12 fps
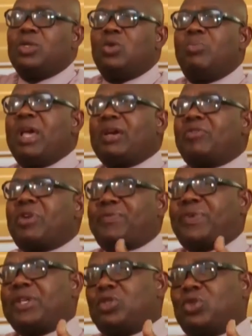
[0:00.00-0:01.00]
you make
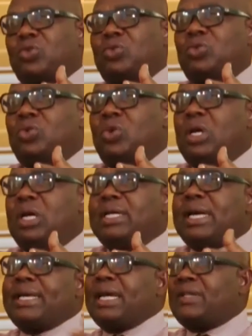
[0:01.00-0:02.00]
reference to
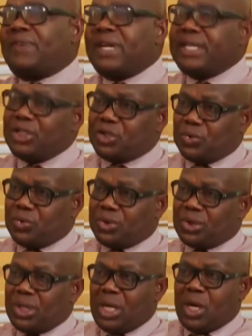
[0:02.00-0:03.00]
the GETFund
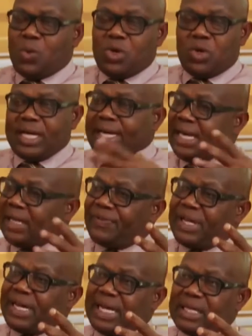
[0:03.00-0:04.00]
issues. We know the GETFund